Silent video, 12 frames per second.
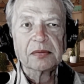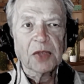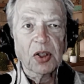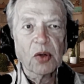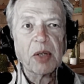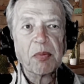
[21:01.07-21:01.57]

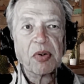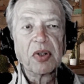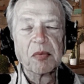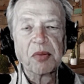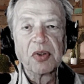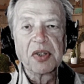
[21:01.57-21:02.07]
who we put
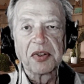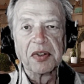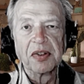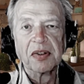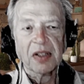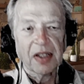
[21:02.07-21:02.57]
in prison
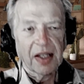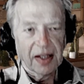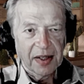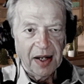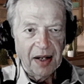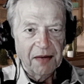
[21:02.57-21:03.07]

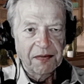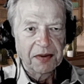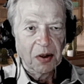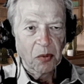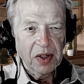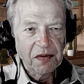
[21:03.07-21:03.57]
enough that
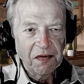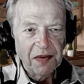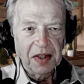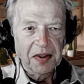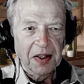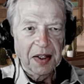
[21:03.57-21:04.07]
we
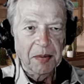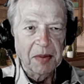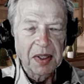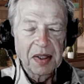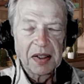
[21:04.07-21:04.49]
feed them,